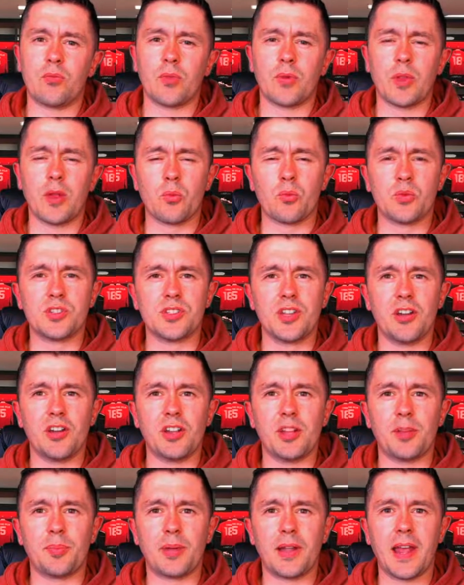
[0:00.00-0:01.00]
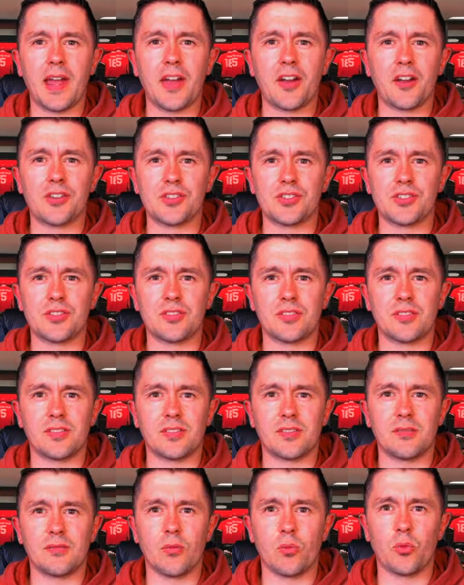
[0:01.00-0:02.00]
was nearly the players
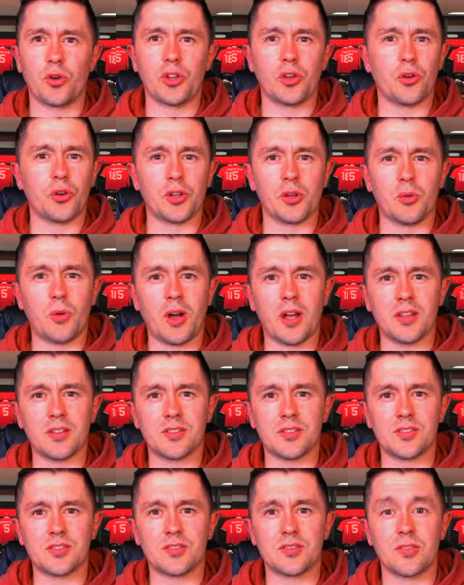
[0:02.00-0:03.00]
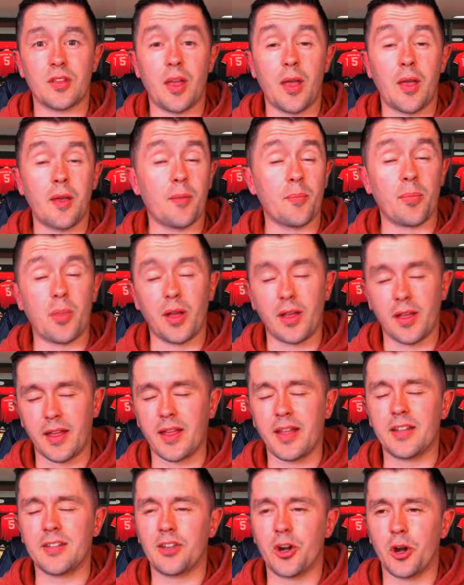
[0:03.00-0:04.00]
were the only ones. But
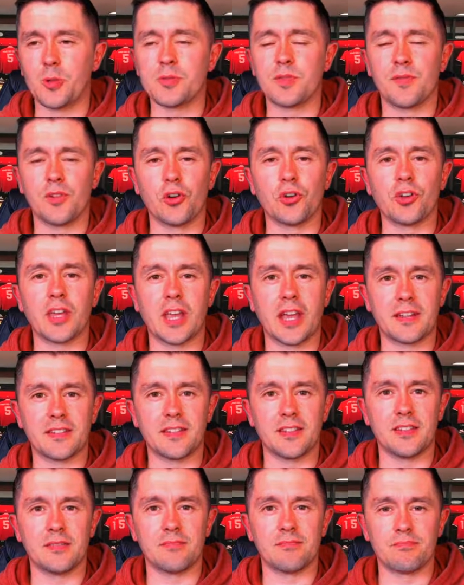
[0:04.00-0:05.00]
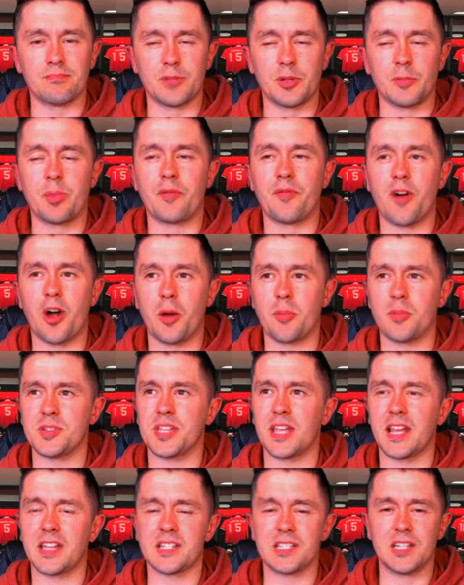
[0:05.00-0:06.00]
in terms of looking at the performance
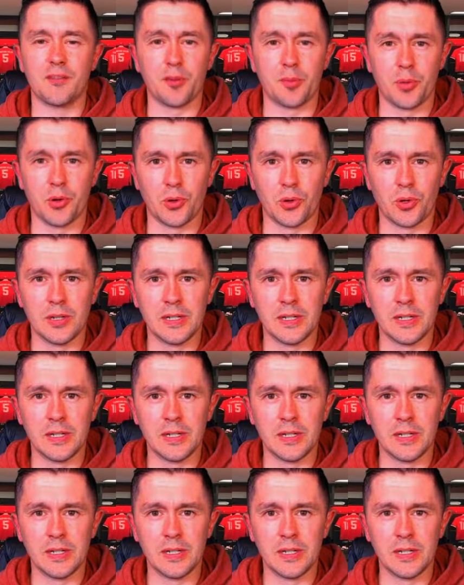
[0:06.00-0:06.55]
against Liverpool,